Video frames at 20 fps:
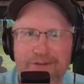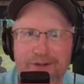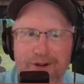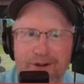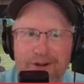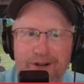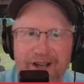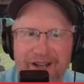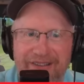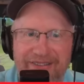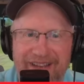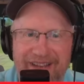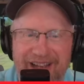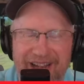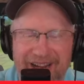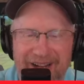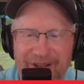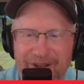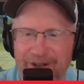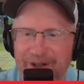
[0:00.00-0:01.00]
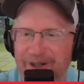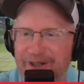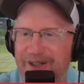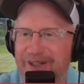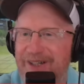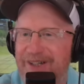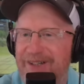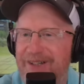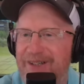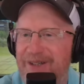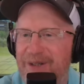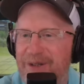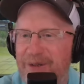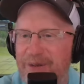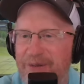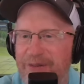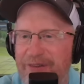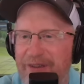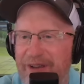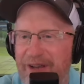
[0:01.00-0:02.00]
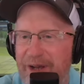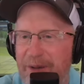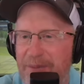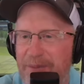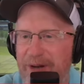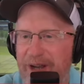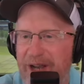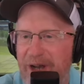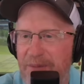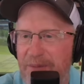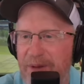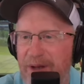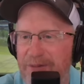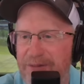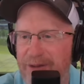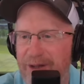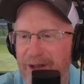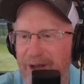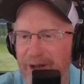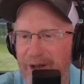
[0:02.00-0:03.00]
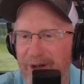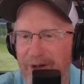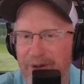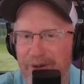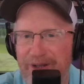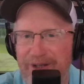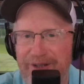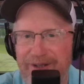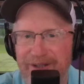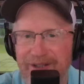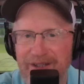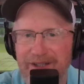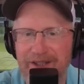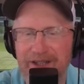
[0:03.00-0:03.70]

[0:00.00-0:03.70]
for Tyler, who's a proud Buffalo, and